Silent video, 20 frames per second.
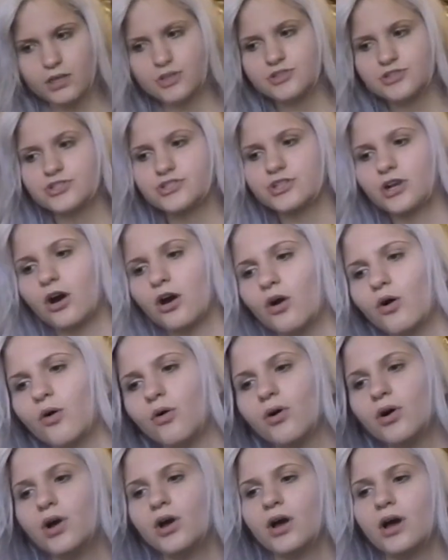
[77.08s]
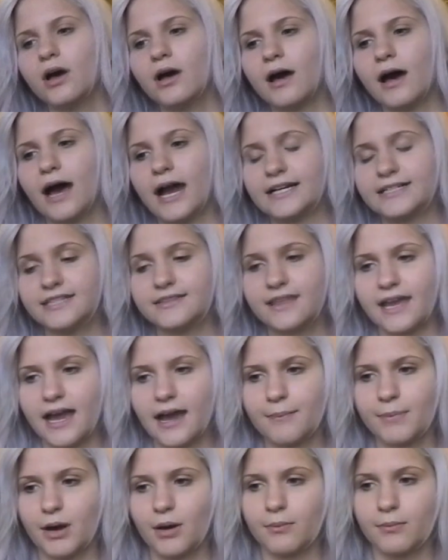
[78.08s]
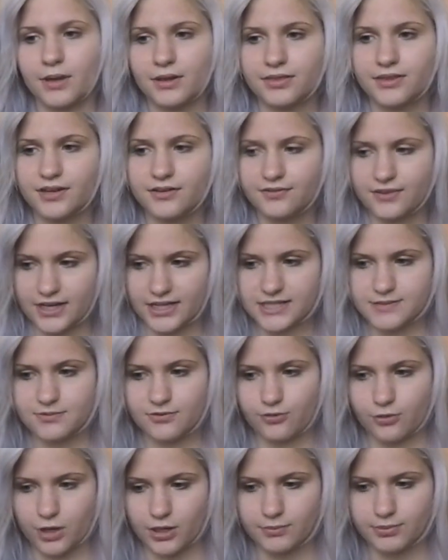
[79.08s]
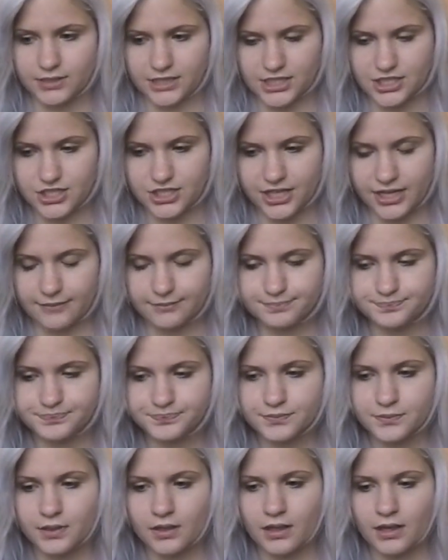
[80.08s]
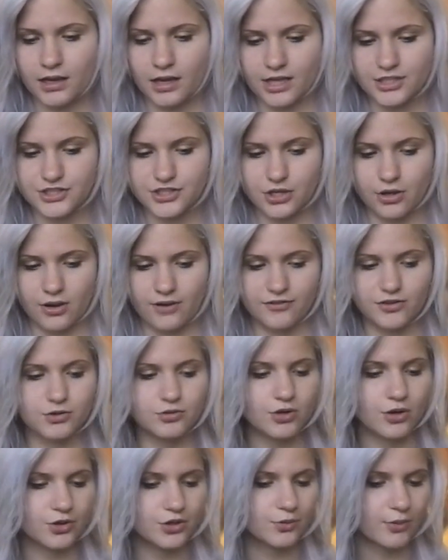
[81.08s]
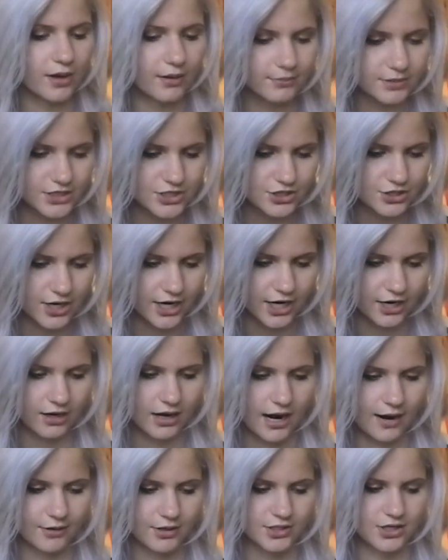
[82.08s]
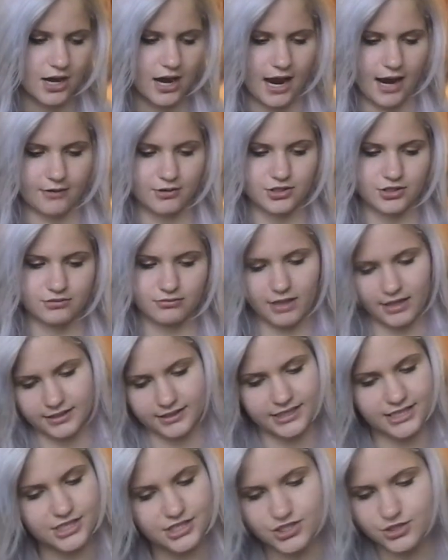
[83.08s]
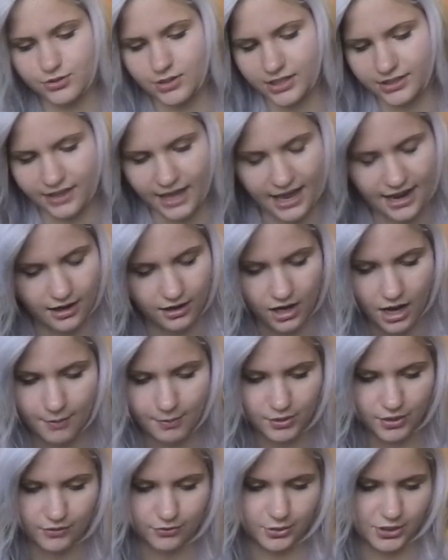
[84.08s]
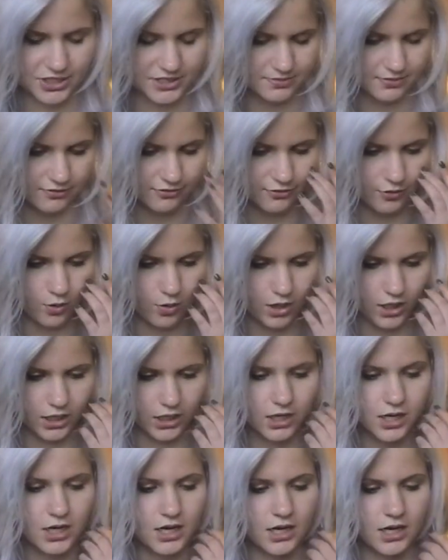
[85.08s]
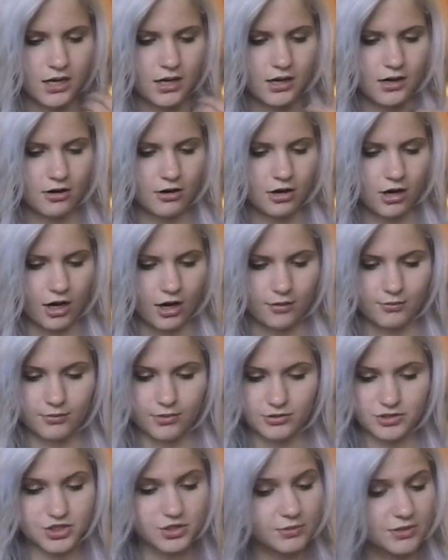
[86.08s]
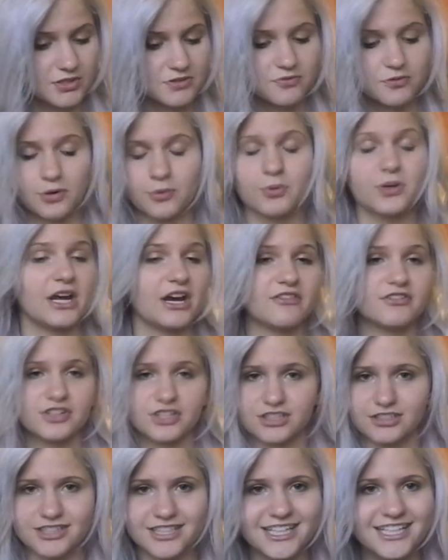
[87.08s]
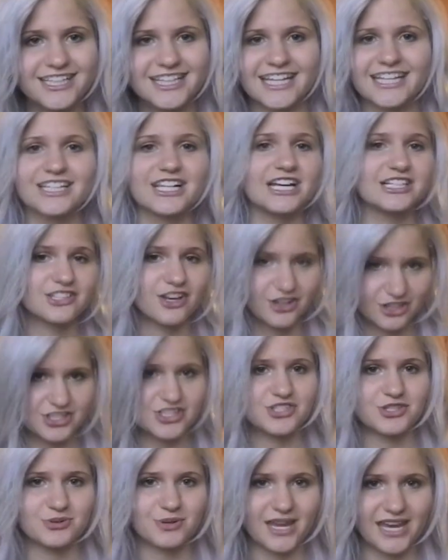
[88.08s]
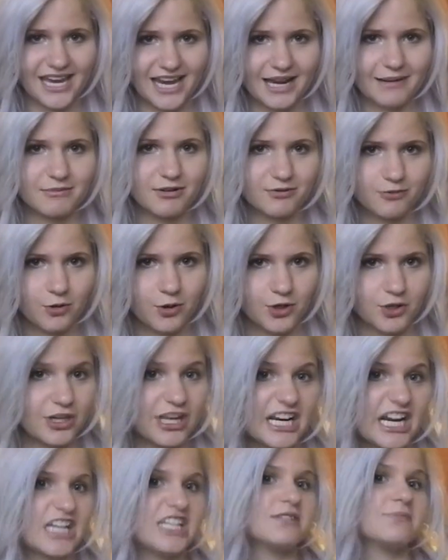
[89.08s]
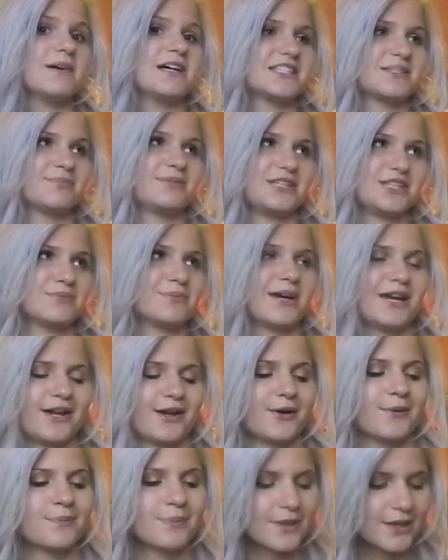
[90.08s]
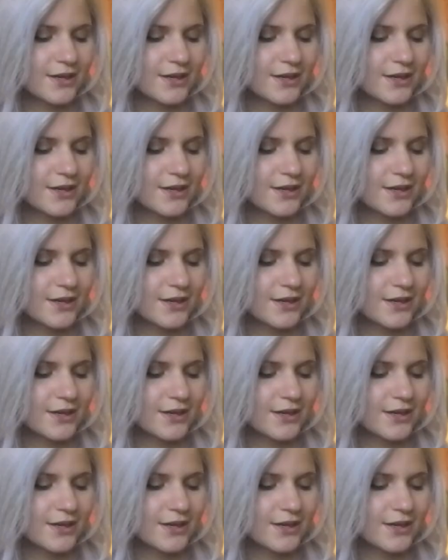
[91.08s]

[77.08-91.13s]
So I did that about a month in advance before I bleached it. And so if you know you want to bleach your hair, I would at least do it that a couple of weeks before, 2 months before, whatever, like as long as you can before you're like, I must bleach my hair.